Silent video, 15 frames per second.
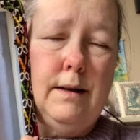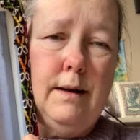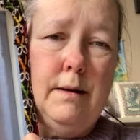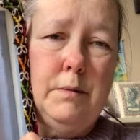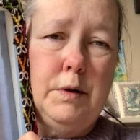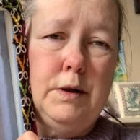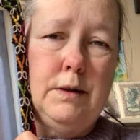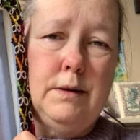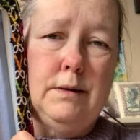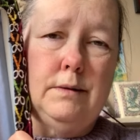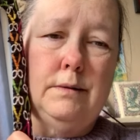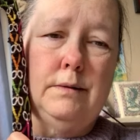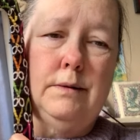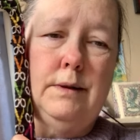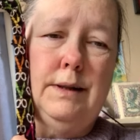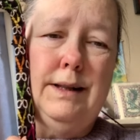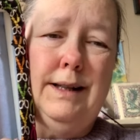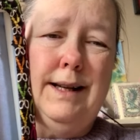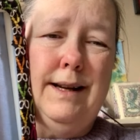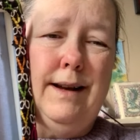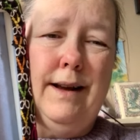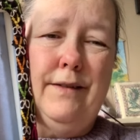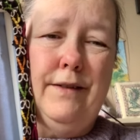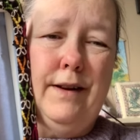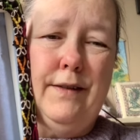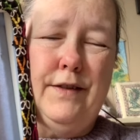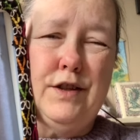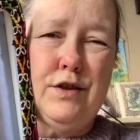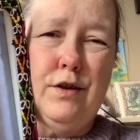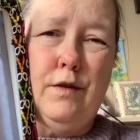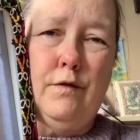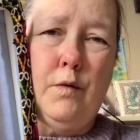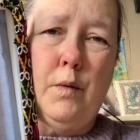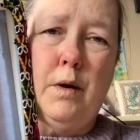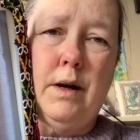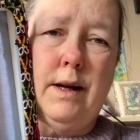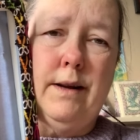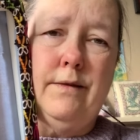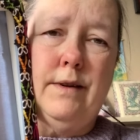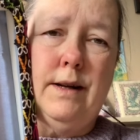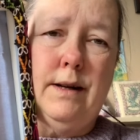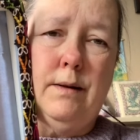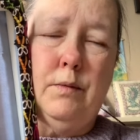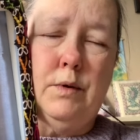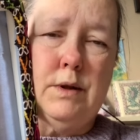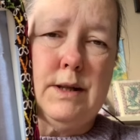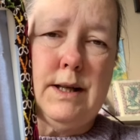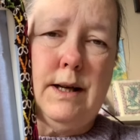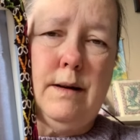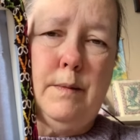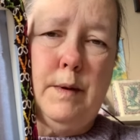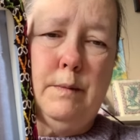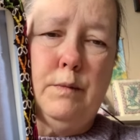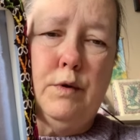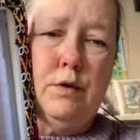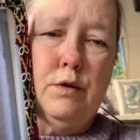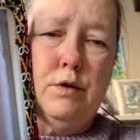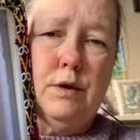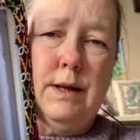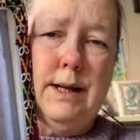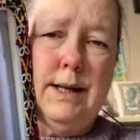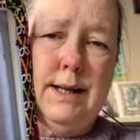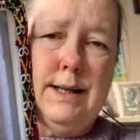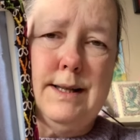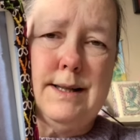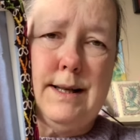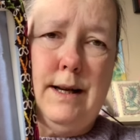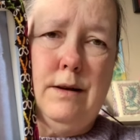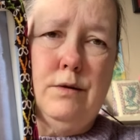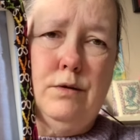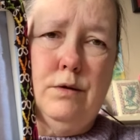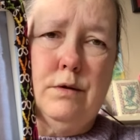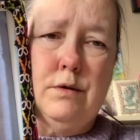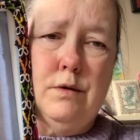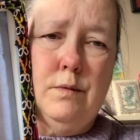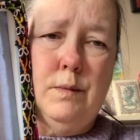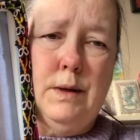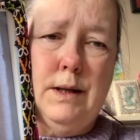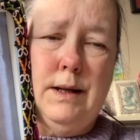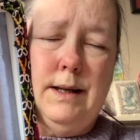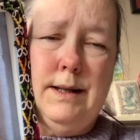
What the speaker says: I'm going to, at least, even if it's only for one evening, I want to get a bit more done. I need to get caught up with it.